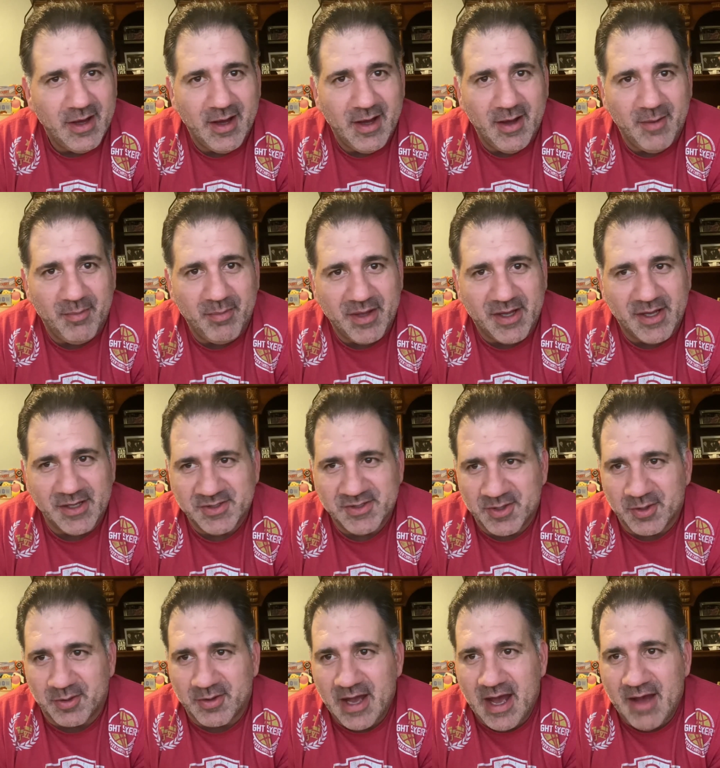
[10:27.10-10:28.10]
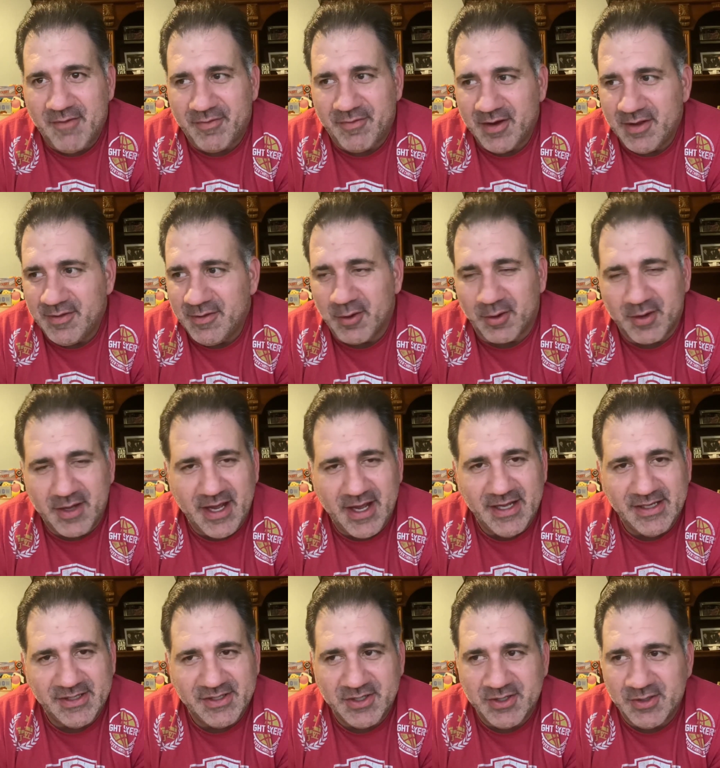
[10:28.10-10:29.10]
because they're confident in their
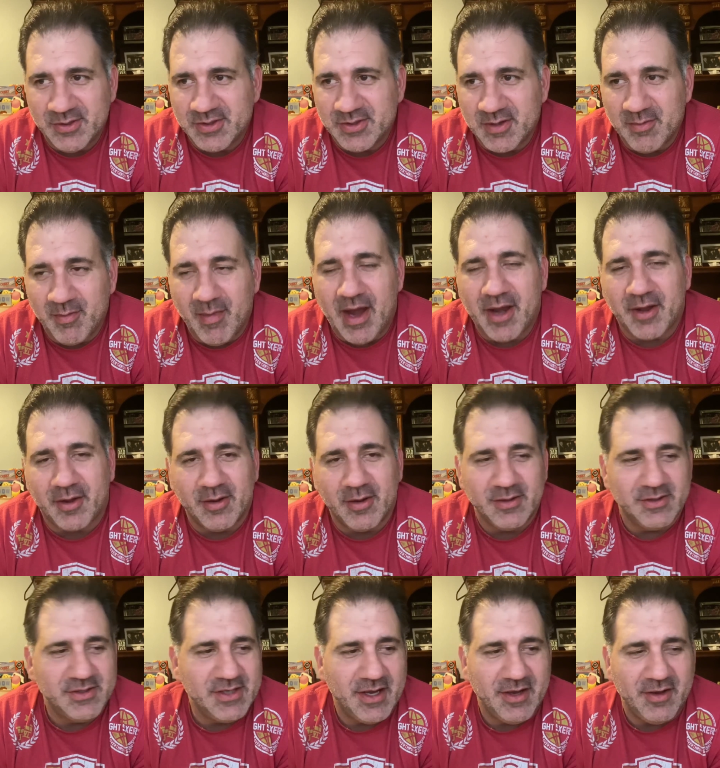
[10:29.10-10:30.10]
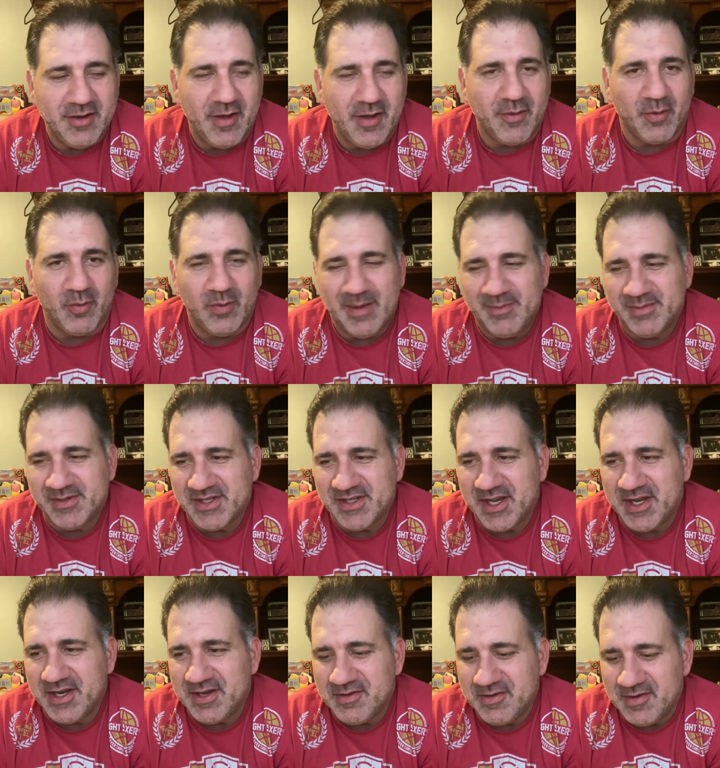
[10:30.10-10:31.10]
case and using monikers on another
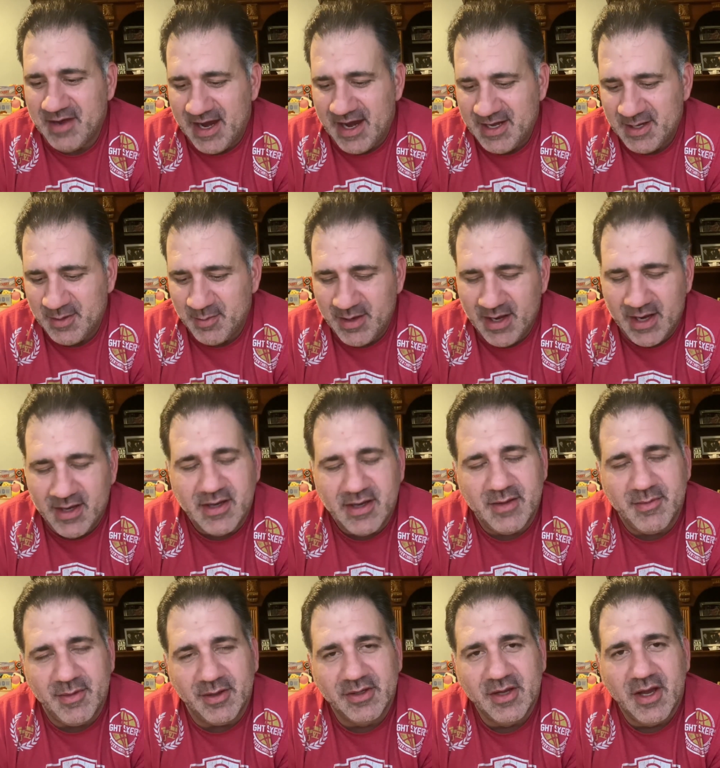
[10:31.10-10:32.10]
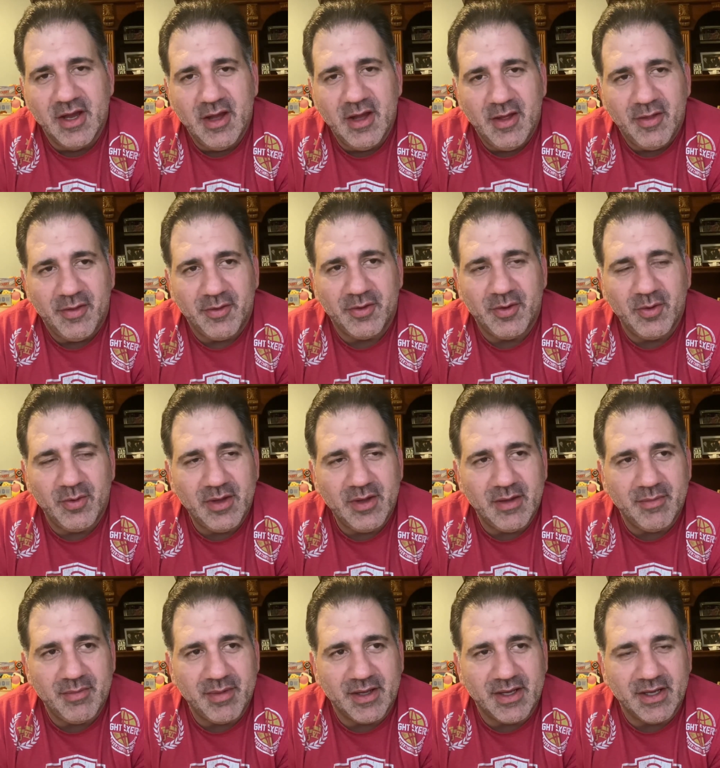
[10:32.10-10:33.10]
website and hiding behind email. They're doing
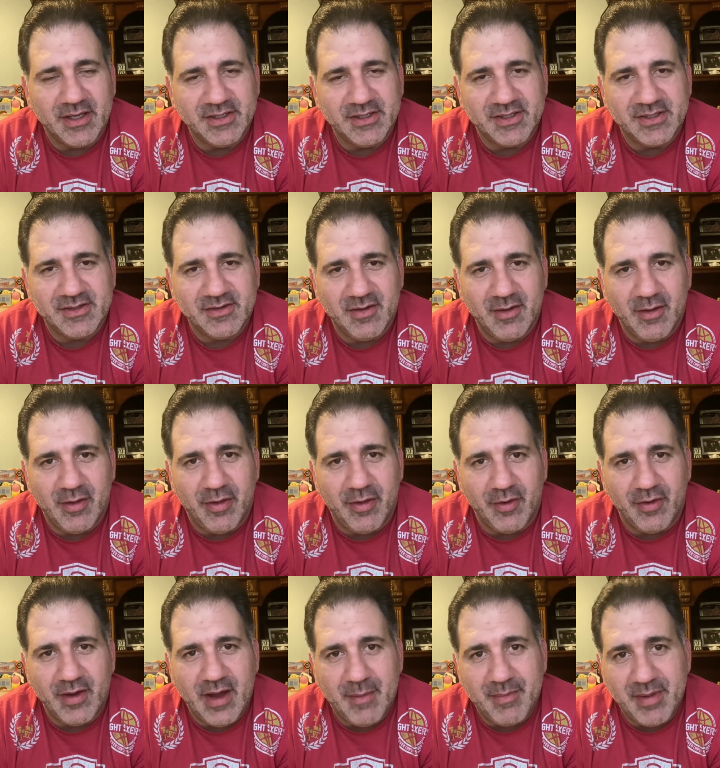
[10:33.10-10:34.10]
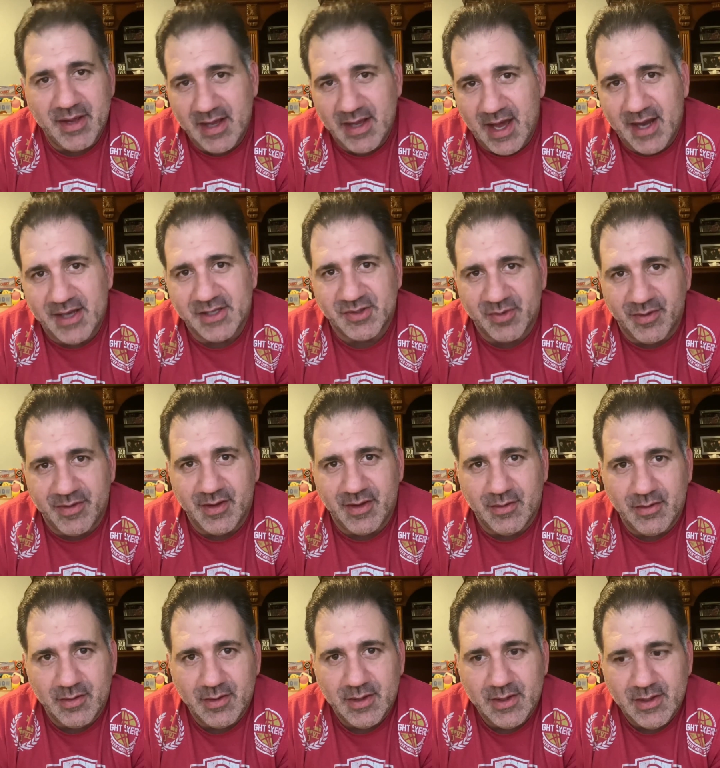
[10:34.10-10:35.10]
it because they're not being honest with you.
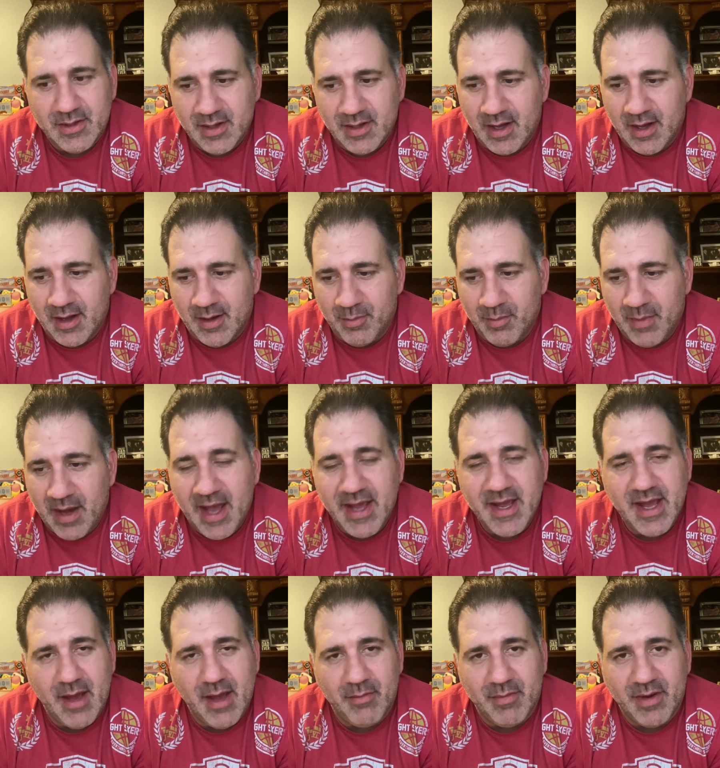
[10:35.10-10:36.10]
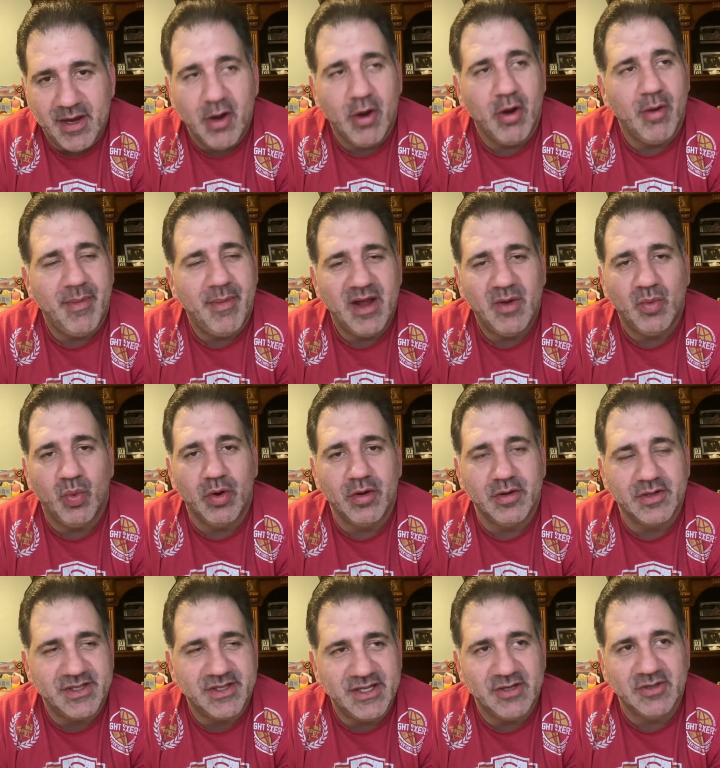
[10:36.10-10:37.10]
I am. Here are my
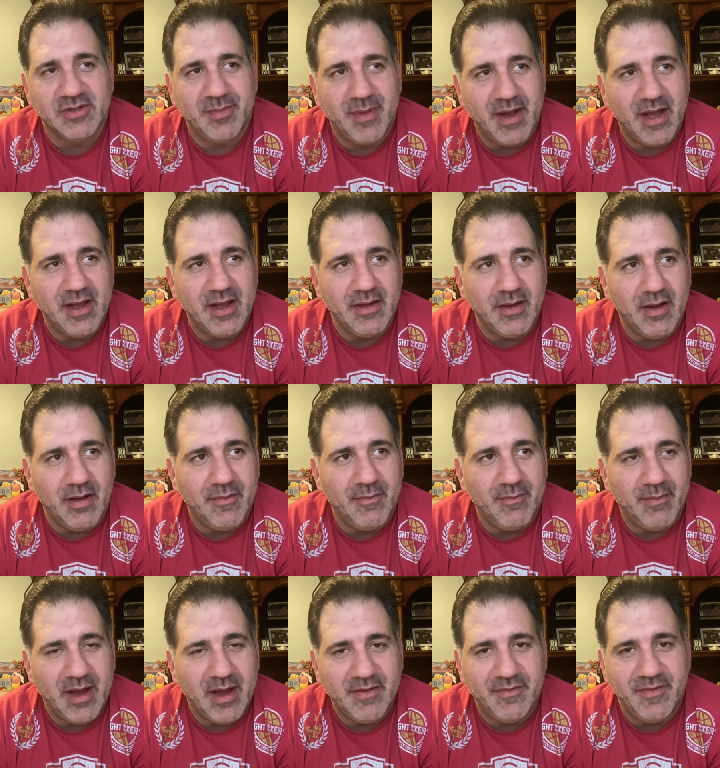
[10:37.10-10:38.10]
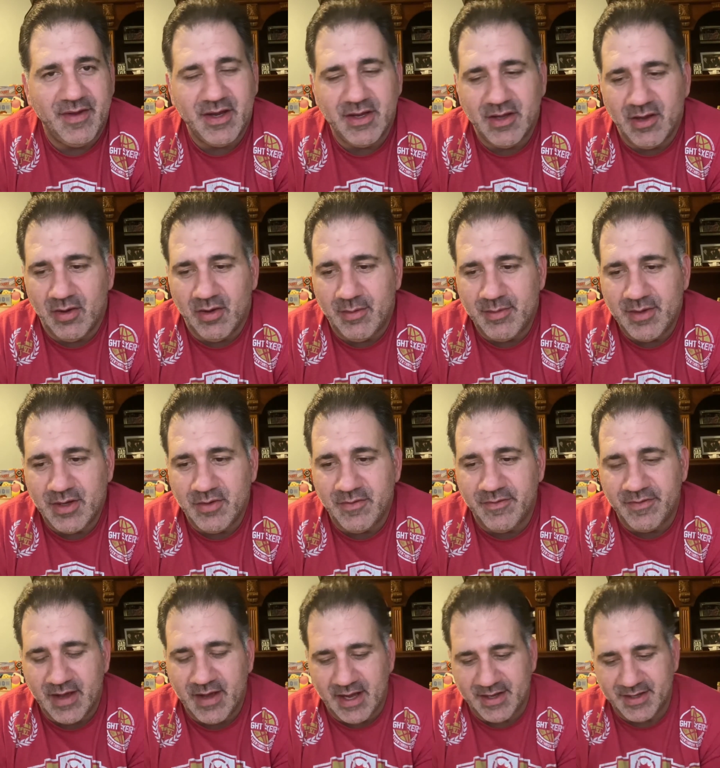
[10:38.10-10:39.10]
words. Here's my video. I mean,
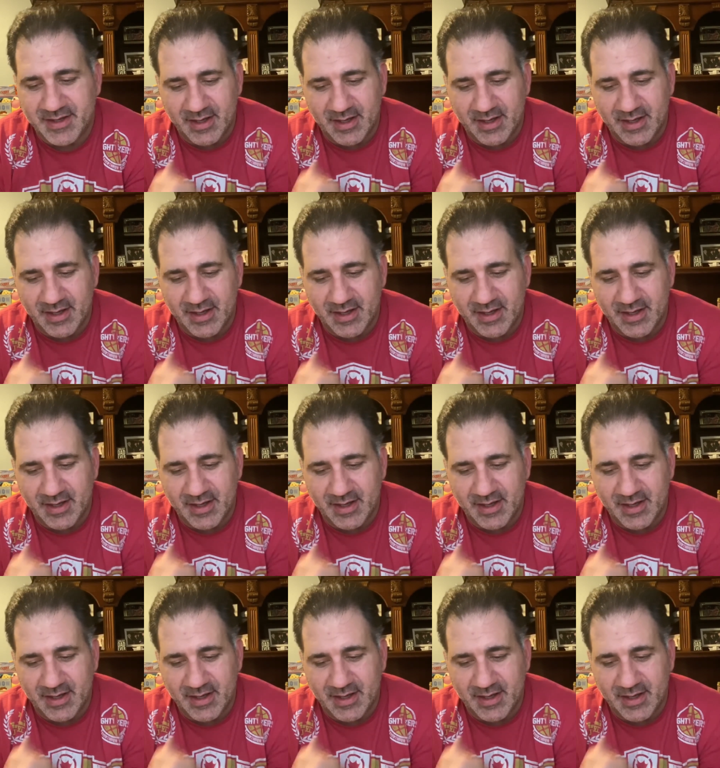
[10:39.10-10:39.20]
you've got